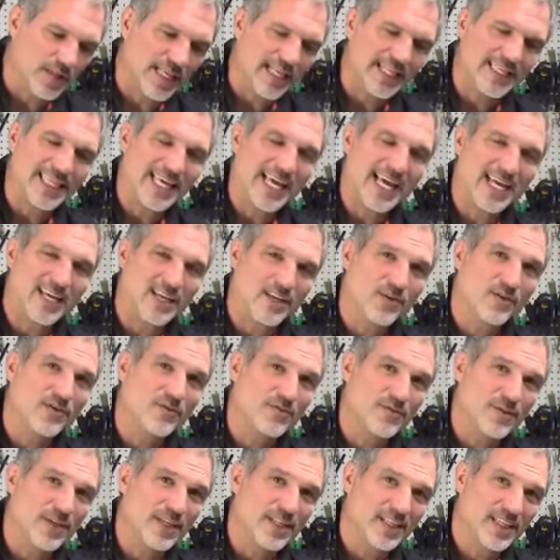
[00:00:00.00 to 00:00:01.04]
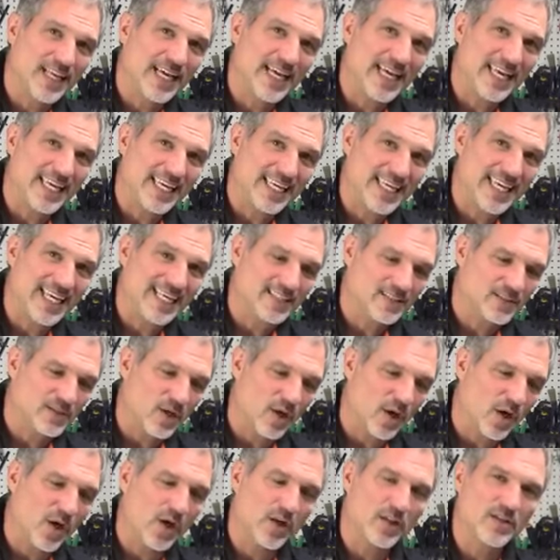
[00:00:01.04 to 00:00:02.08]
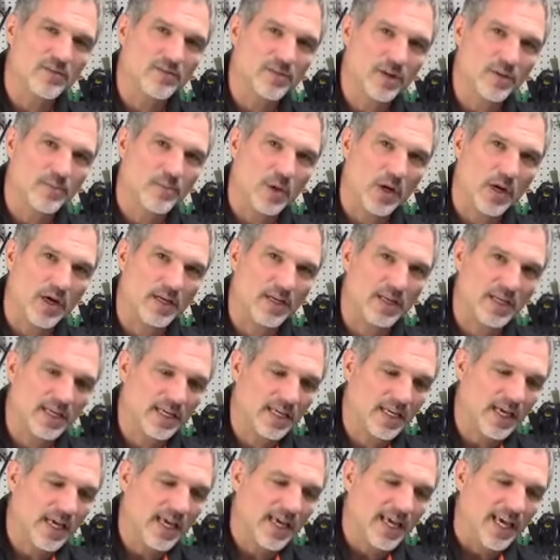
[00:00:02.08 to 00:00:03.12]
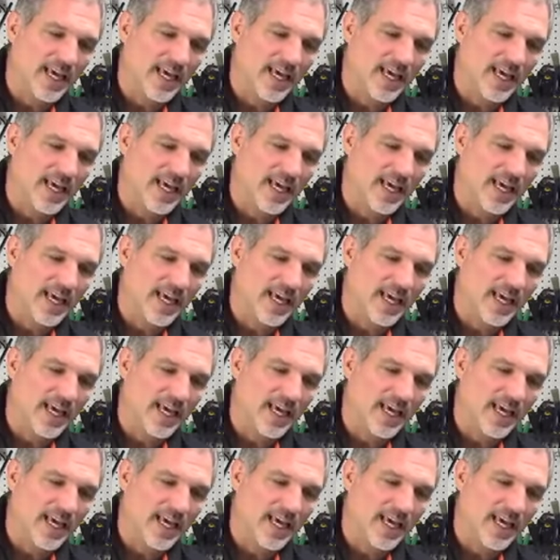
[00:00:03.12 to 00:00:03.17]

that that UV light gets all of your Bondic,